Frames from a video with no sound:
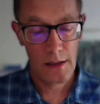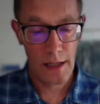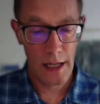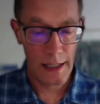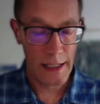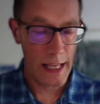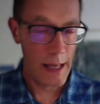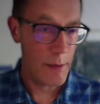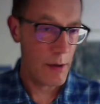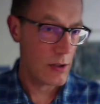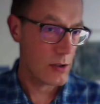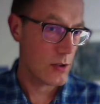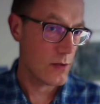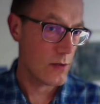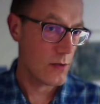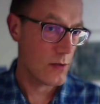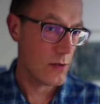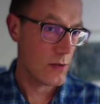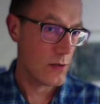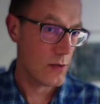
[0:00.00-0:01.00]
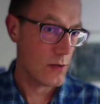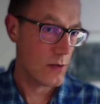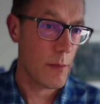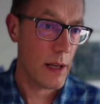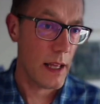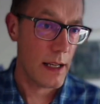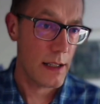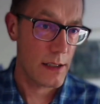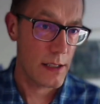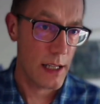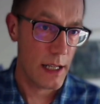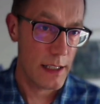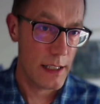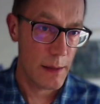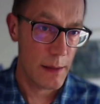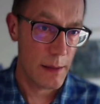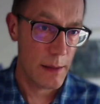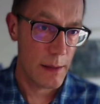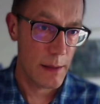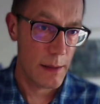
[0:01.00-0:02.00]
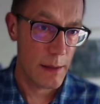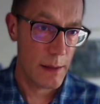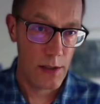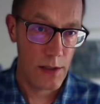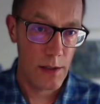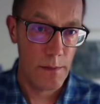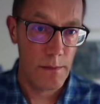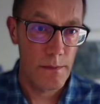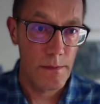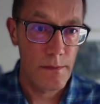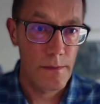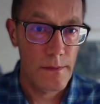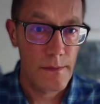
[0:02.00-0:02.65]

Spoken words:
dynamics of this complex adaptive system.